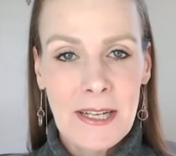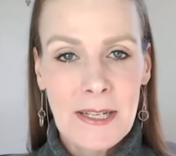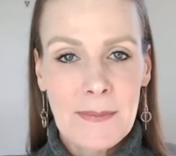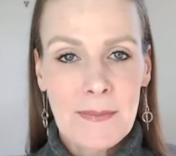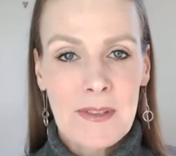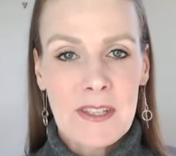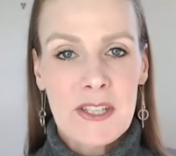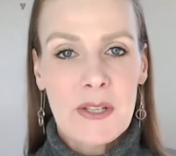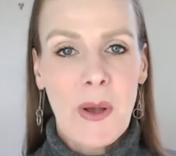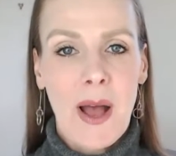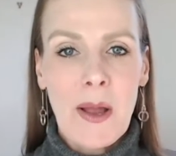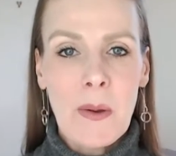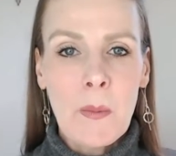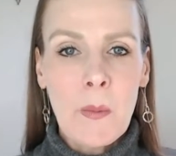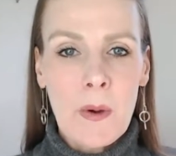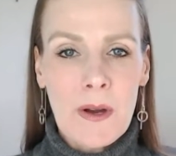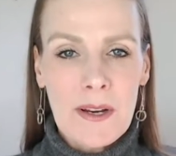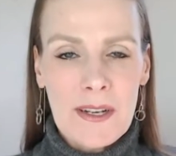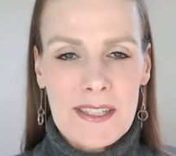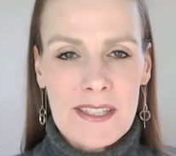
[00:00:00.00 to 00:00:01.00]
So, I
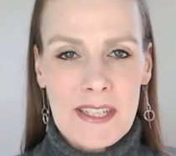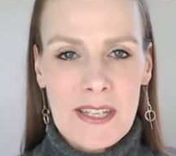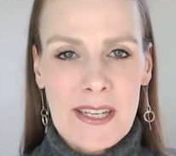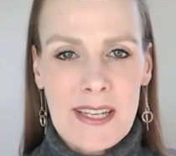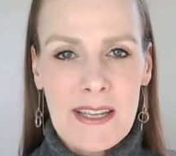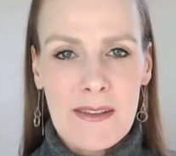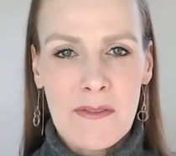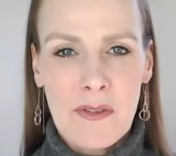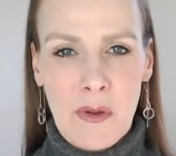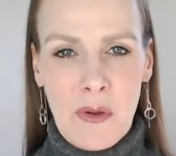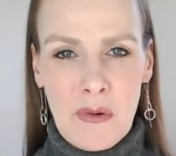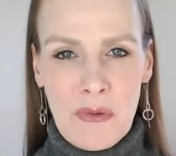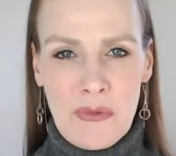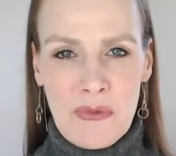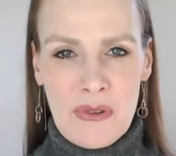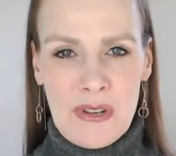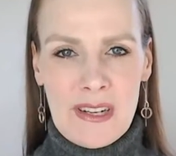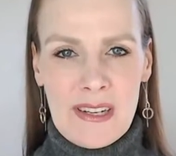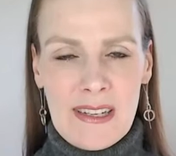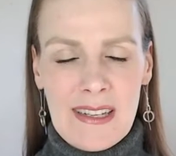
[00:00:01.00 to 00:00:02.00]
wanted to give you a
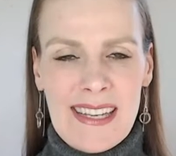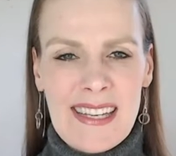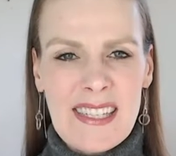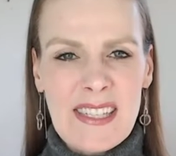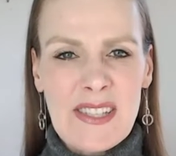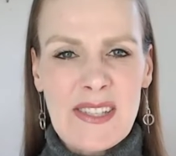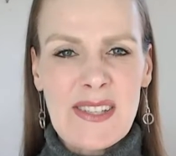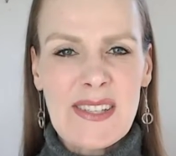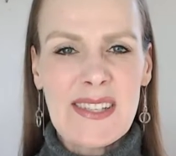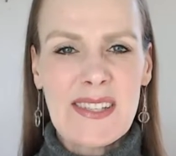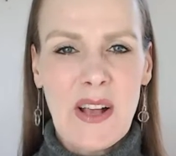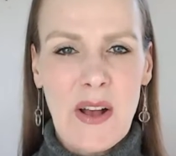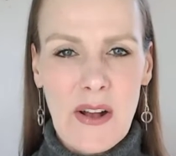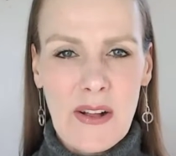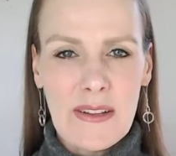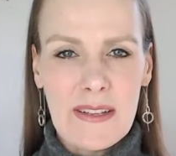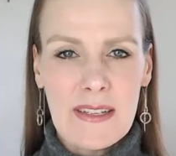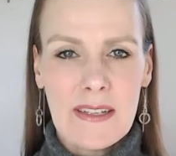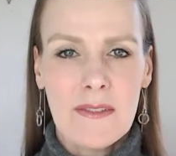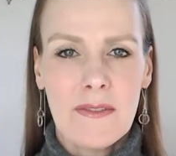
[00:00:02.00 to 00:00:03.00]
really
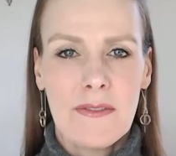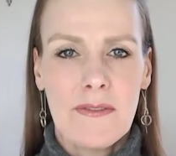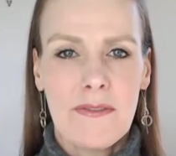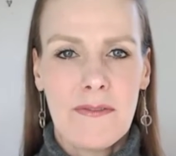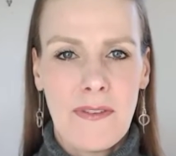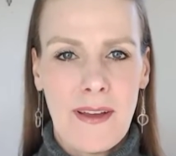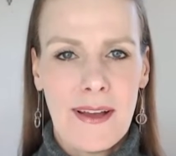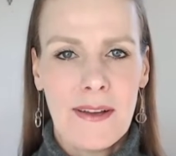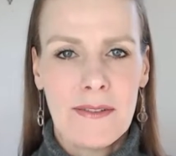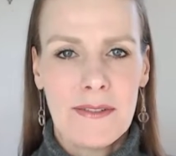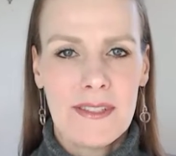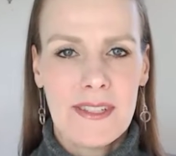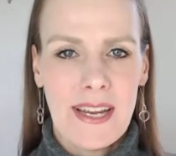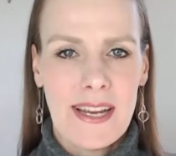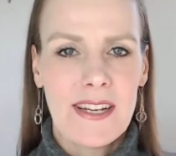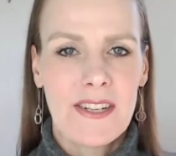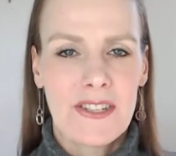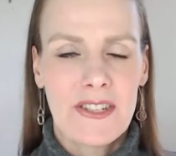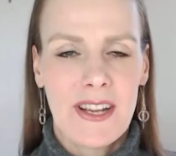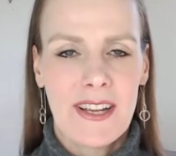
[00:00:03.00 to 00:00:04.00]
solid
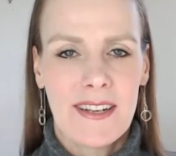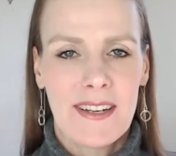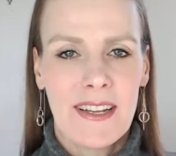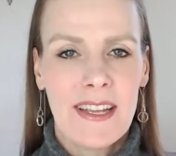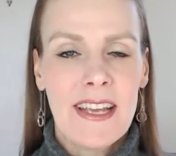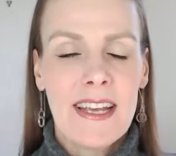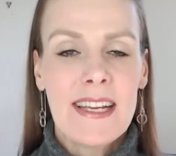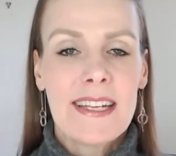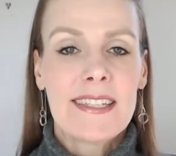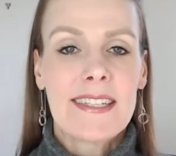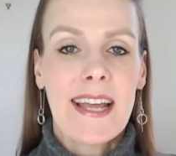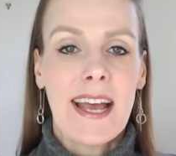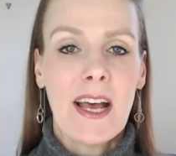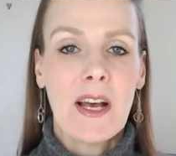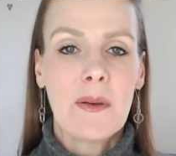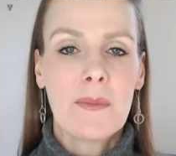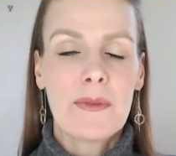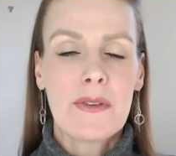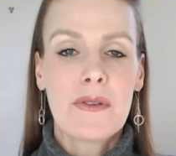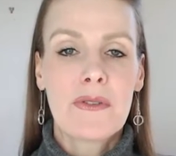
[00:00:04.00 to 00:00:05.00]
foundation to
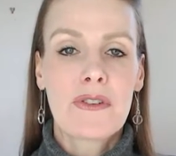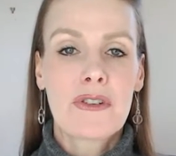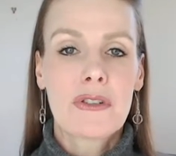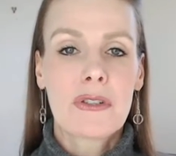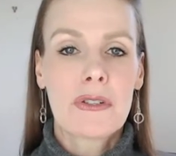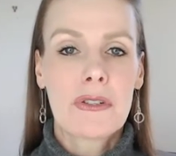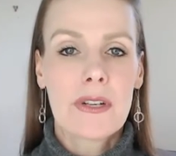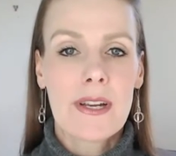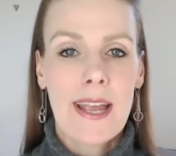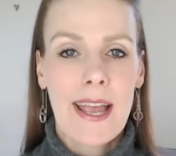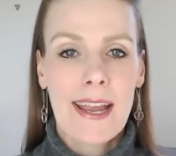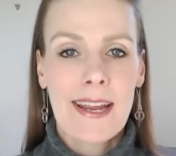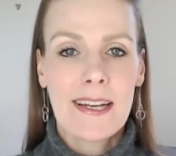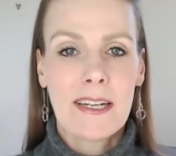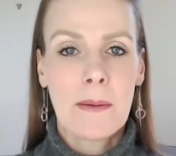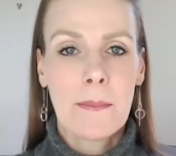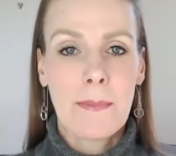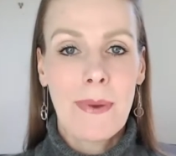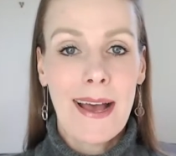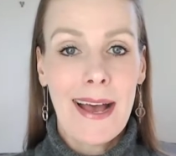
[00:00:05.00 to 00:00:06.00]
help you create
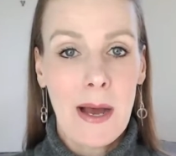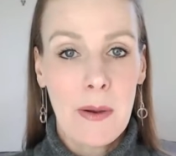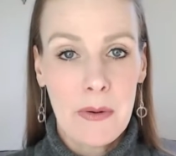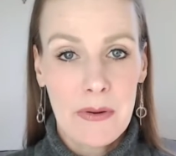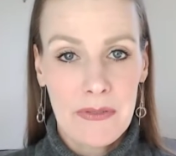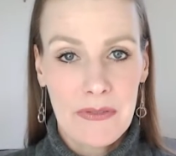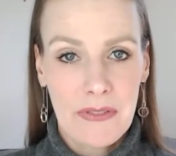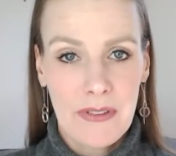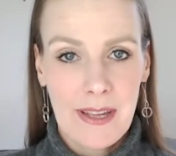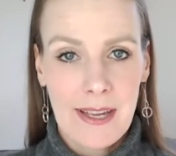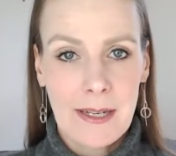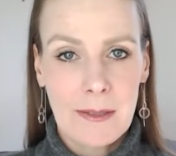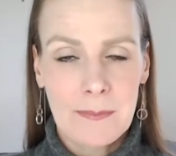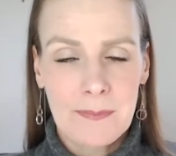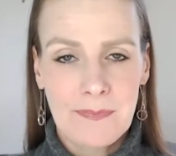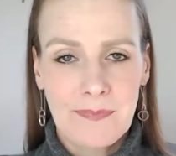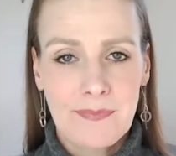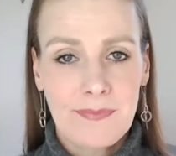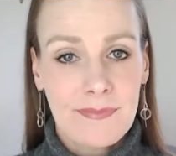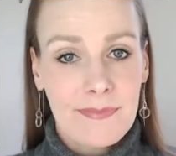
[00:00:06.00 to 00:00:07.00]
powerfully,
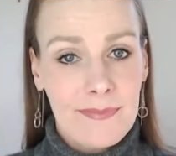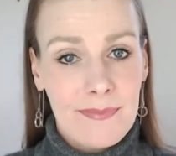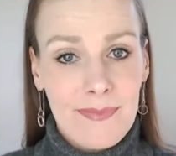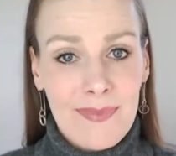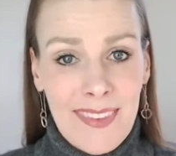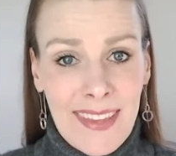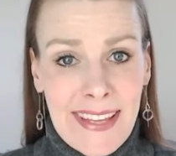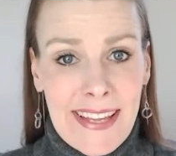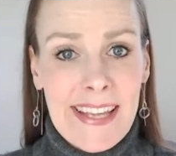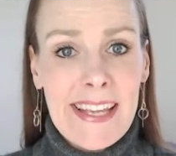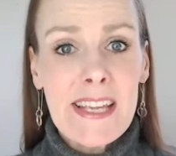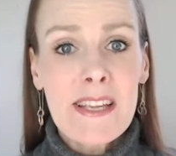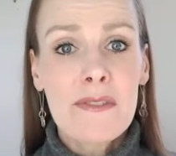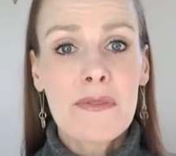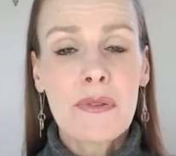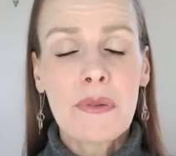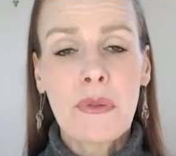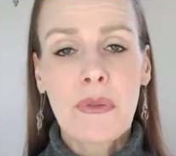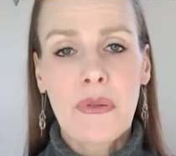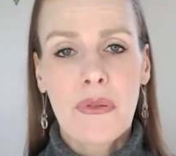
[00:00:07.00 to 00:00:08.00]

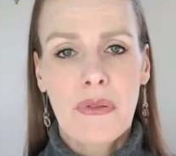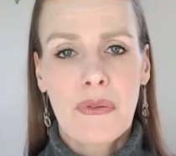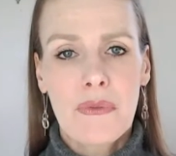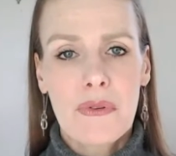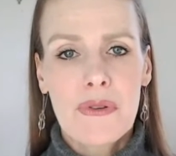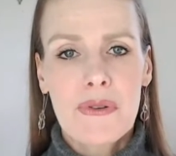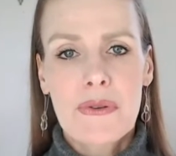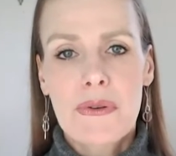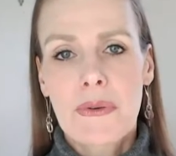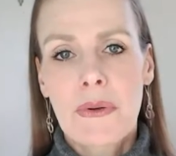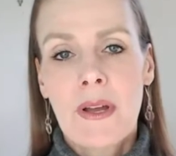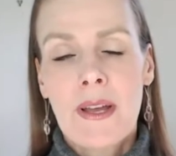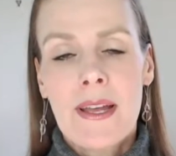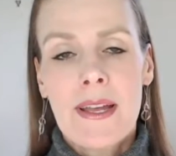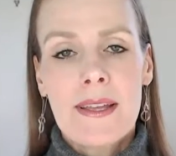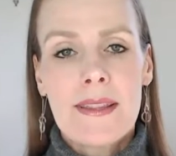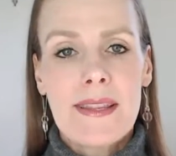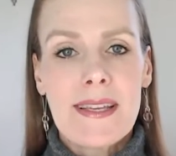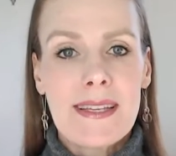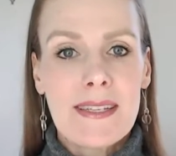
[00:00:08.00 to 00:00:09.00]
even through
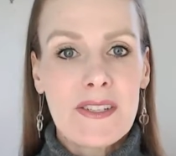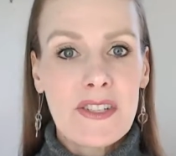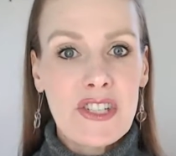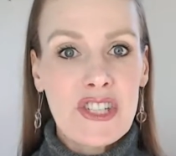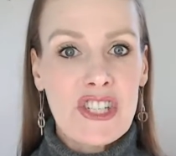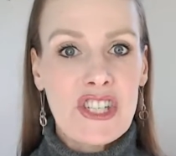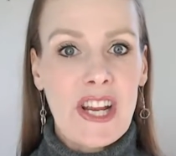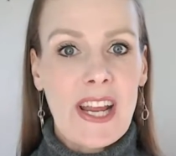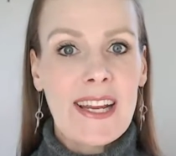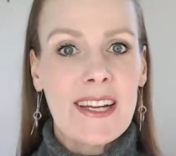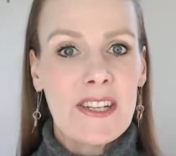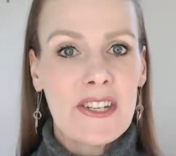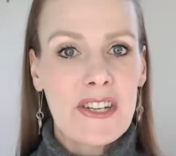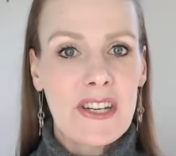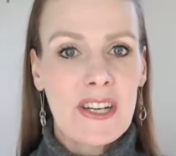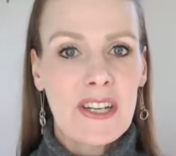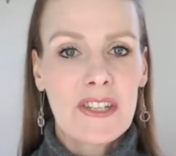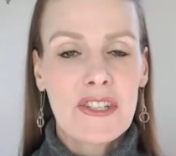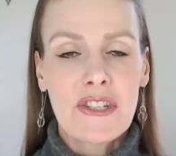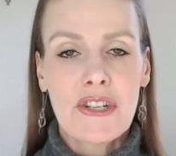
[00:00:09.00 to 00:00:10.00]
these
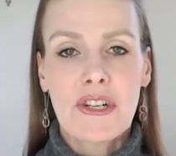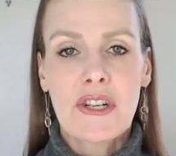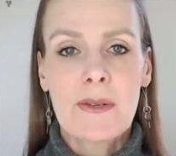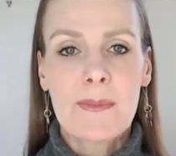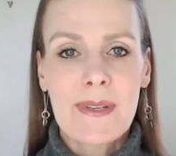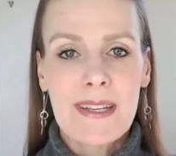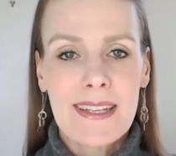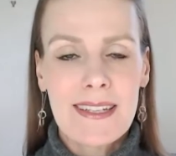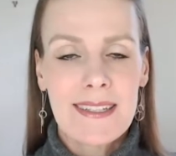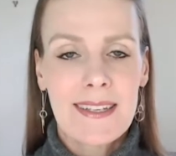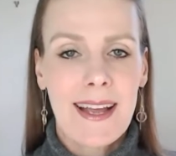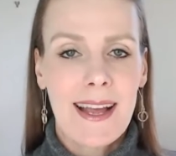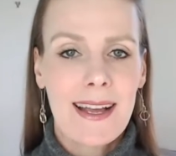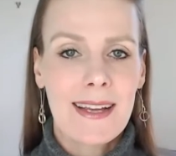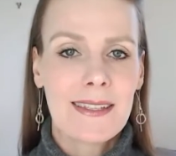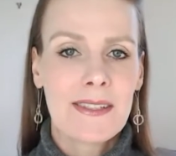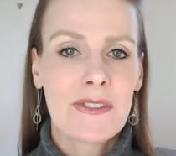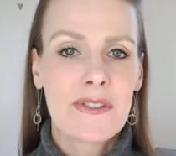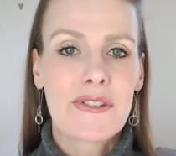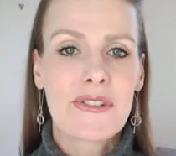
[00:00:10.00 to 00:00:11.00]
changing, turbulent,
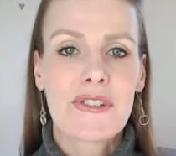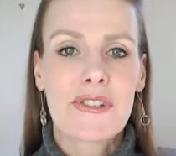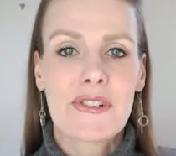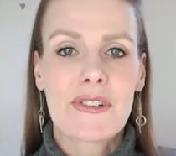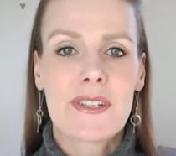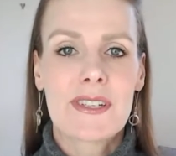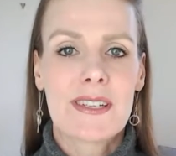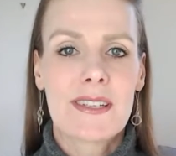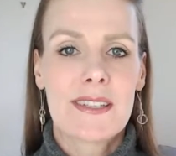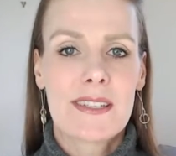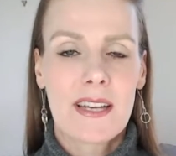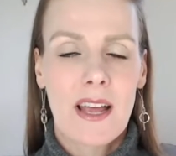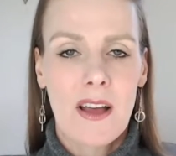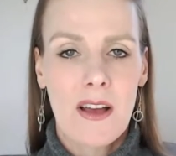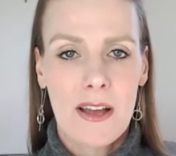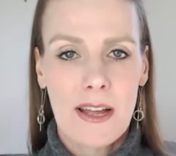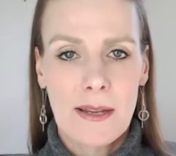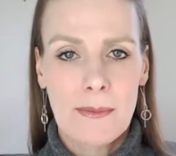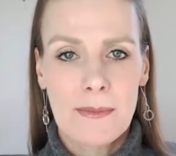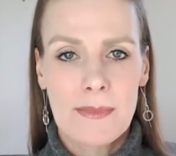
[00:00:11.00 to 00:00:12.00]
uncertain
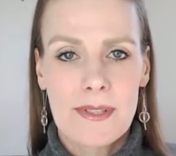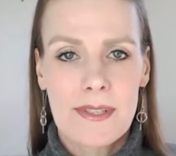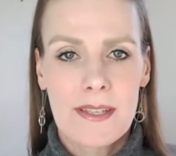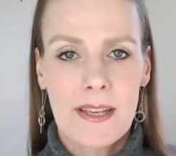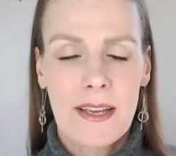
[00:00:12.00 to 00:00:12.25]
times.